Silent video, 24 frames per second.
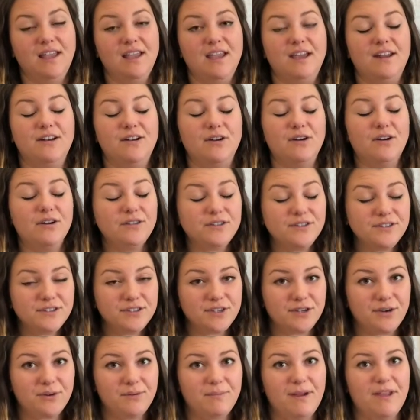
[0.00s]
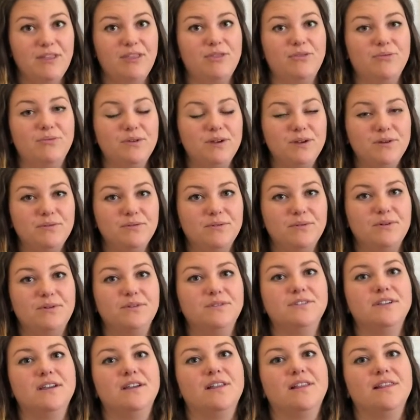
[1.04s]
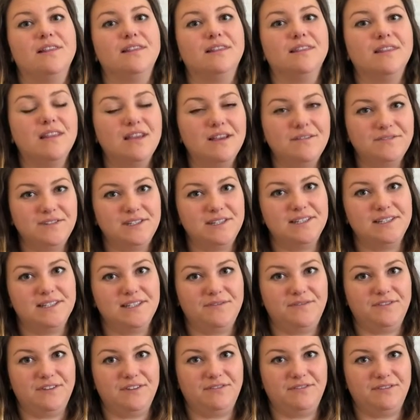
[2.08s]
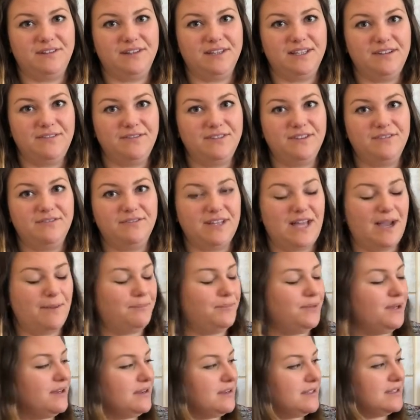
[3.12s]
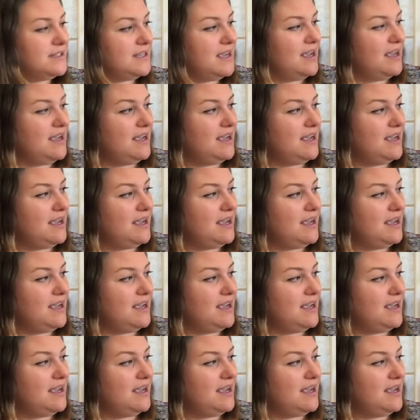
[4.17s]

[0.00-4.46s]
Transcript: And also my 3-year-old loves these Lift the Flap books,